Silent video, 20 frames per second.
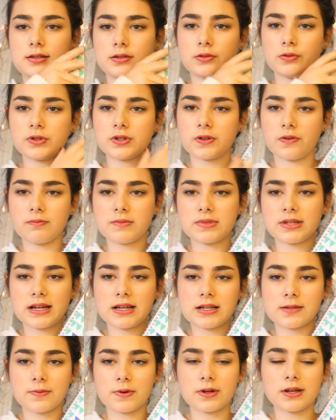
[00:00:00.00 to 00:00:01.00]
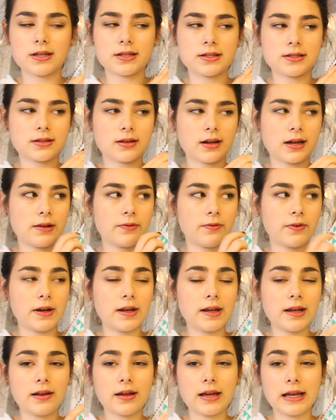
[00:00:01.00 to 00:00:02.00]
is also from Sainsbury's. I
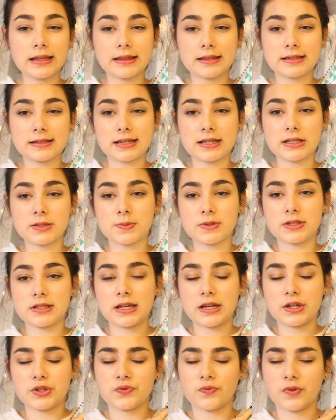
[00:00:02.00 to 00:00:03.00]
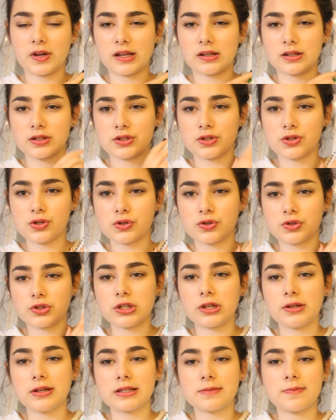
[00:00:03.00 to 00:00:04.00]
really like the Sainsbury's stationery and it's not
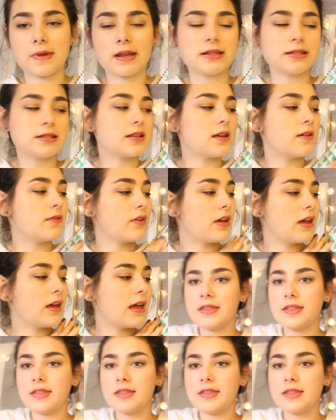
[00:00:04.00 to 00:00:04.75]
too expensive.